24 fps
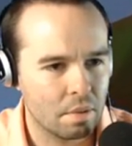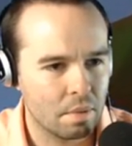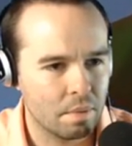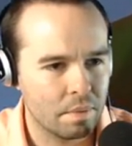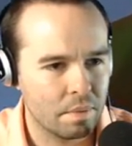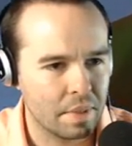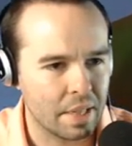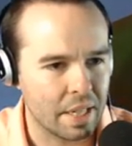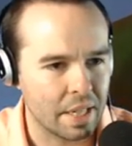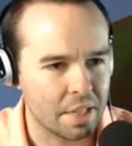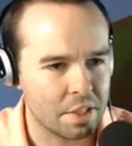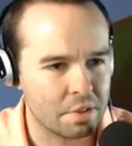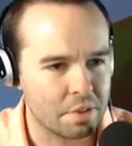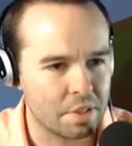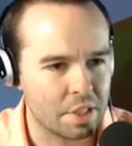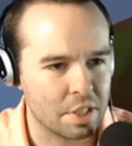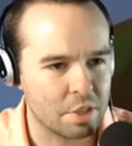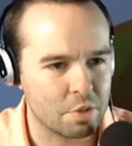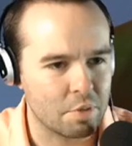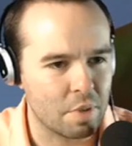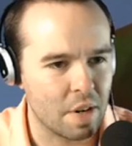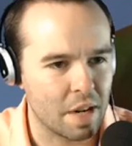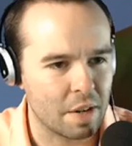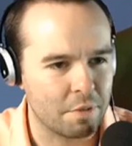Yeah, this
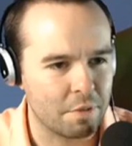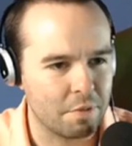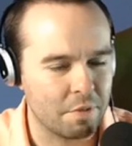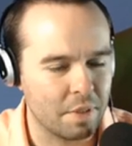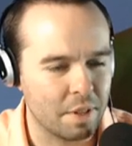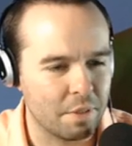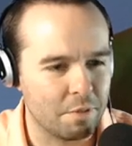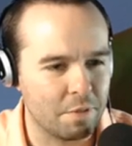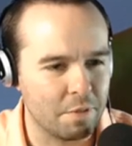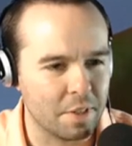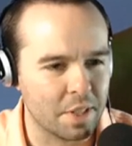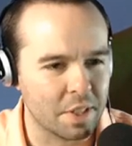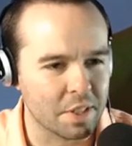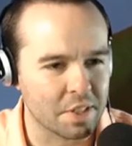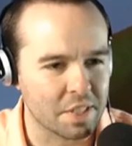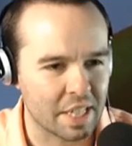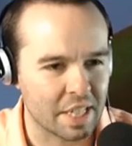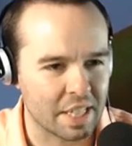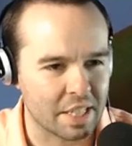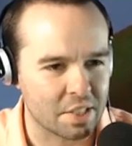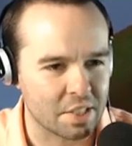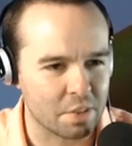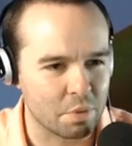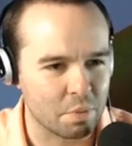rock, it feels like
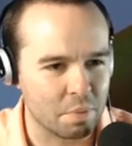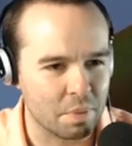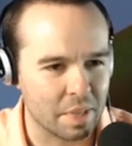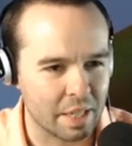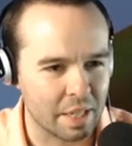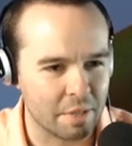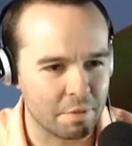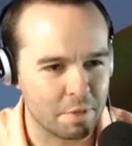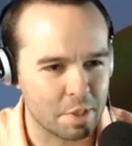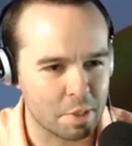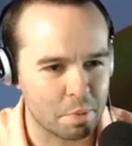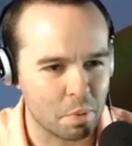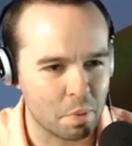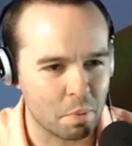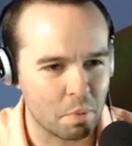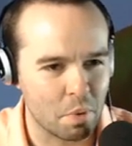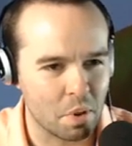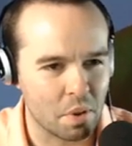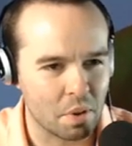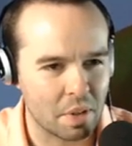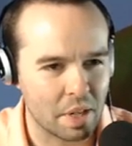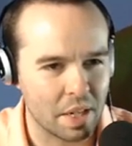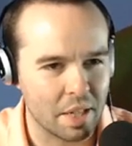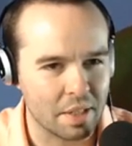it's a invisible
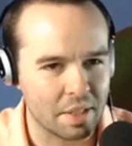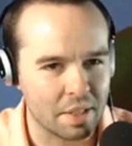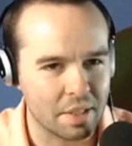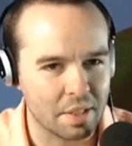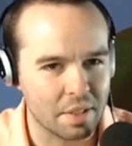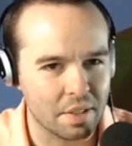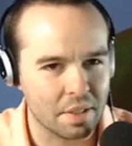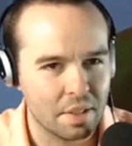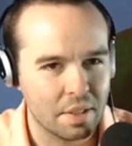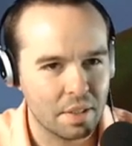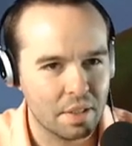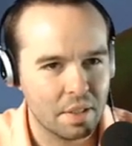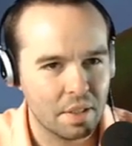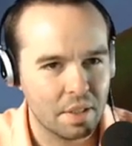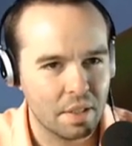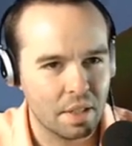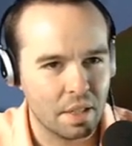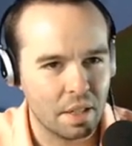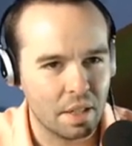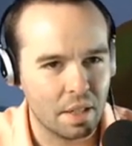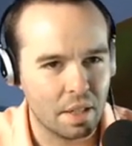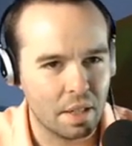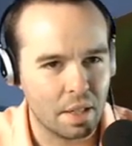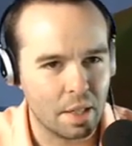wall kind of deal.
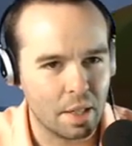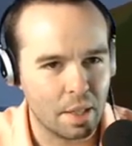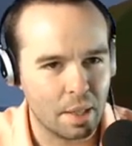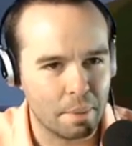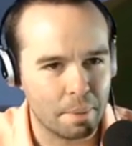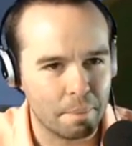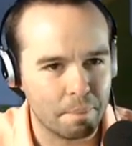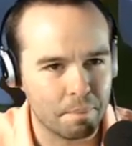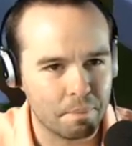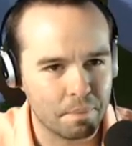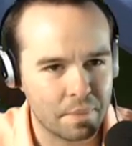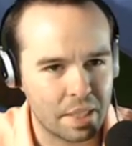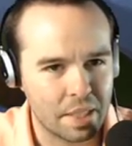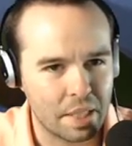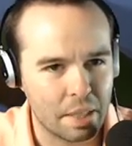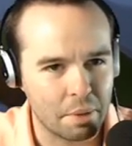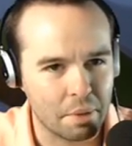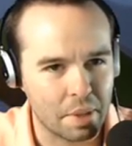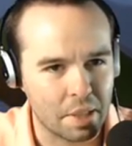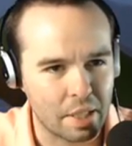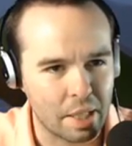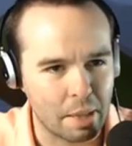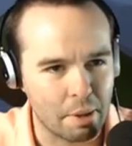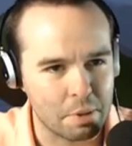Can we
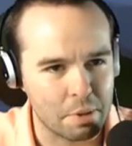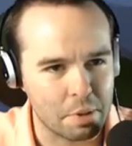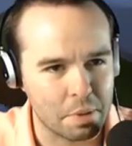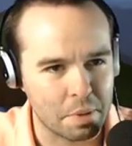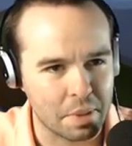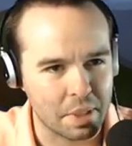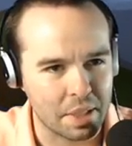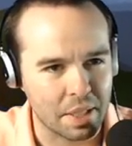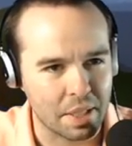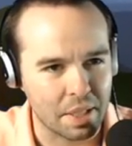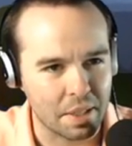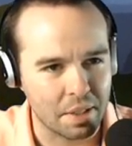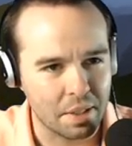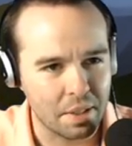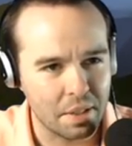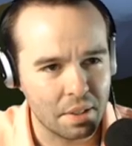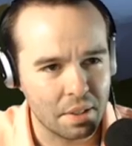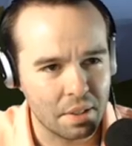climb up something here?